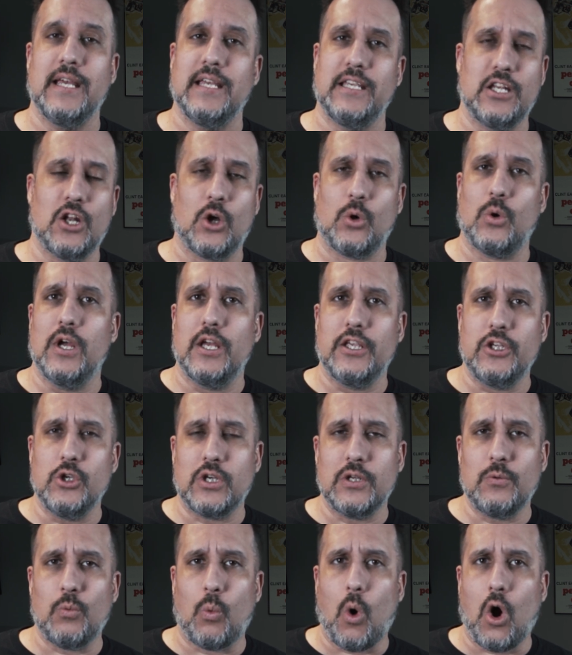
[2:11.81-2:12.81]
You know, you
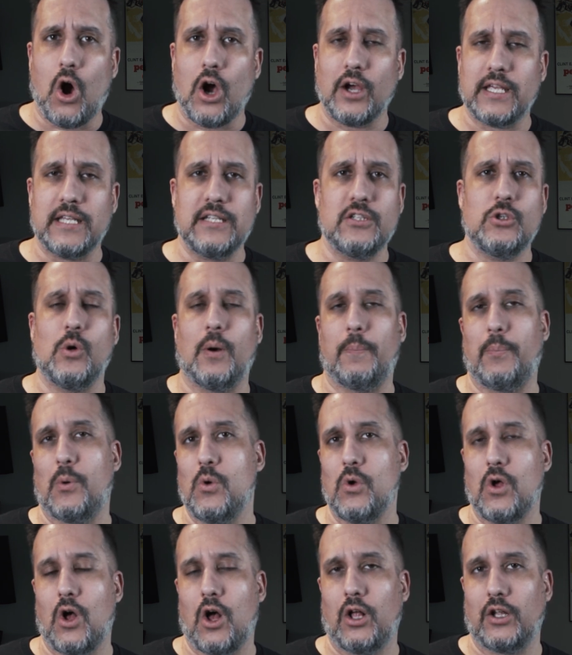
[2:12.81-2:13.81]
could walk into a
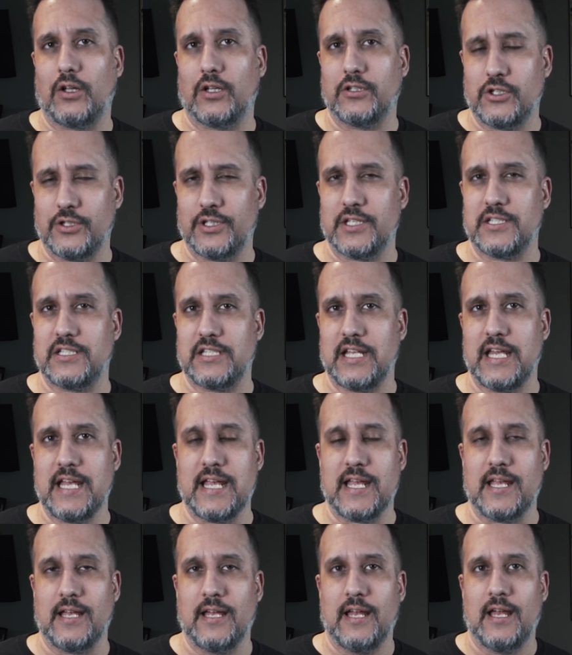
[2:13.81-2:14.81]
pool hall to this
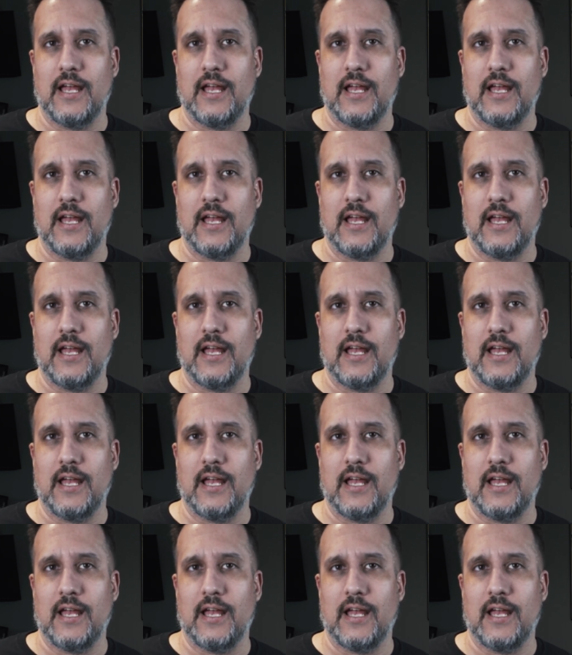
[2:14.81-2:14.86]
day,